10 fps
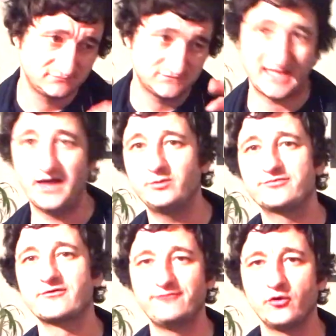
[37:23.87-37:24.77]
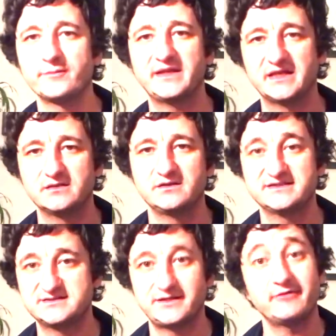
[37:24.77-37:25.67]
to hell with reforming it,
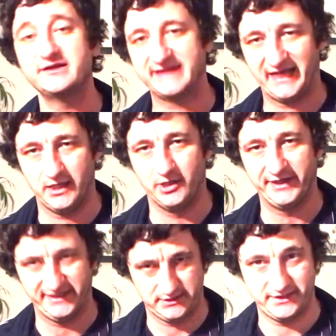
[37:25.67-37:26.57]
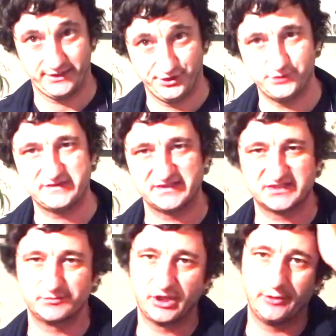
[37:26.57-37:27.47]
let's tear it down and get a new
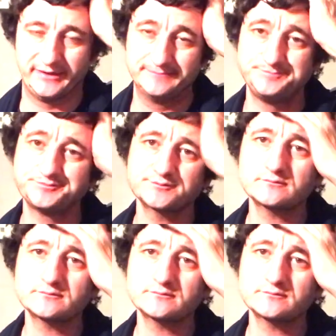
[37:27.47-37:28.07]
system going.